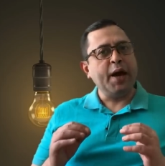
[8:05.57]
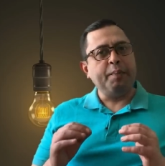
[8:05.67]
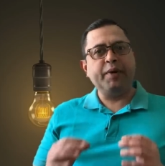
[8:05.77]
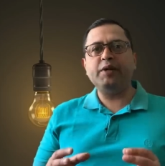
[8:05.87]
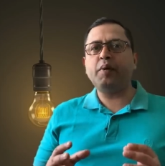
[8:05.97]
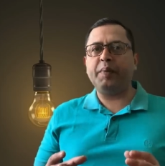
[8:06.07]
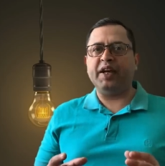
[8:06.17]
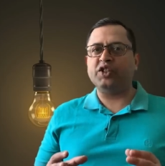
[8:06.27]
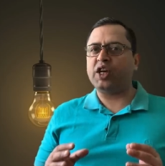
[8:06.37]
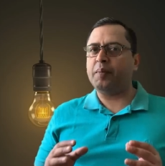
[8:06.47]
minimum
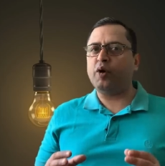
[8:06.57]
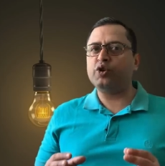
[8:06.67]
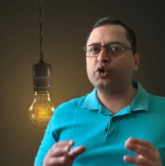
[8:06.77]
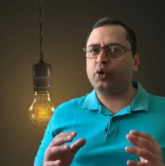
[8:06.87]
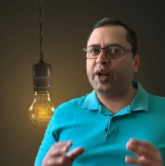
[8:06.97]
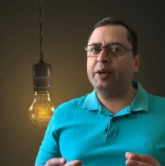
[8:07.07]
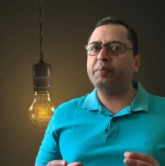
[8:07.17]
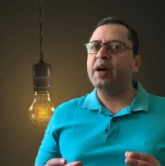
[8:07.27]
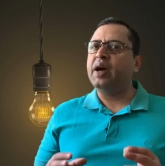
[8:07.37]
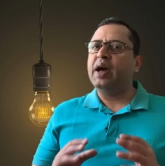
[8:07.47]
age amounts to
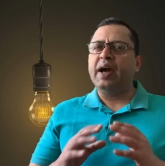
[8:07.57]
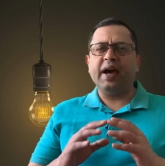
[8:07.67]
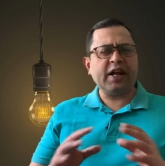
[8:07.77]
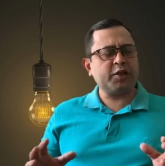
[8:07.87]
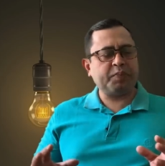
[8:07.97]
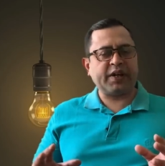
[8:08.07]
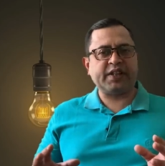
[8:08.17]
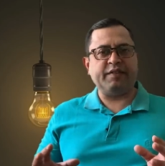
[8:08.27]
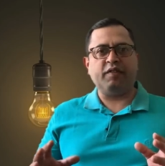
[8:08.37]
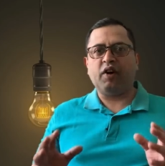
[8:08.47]
rape
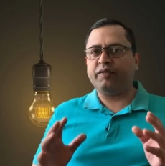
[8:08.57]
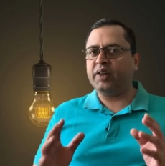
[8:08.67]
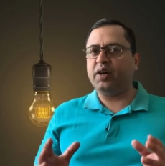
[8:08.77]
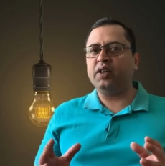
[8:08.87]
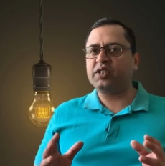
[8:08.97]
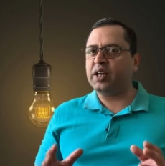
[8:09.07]
irrespective of the girl's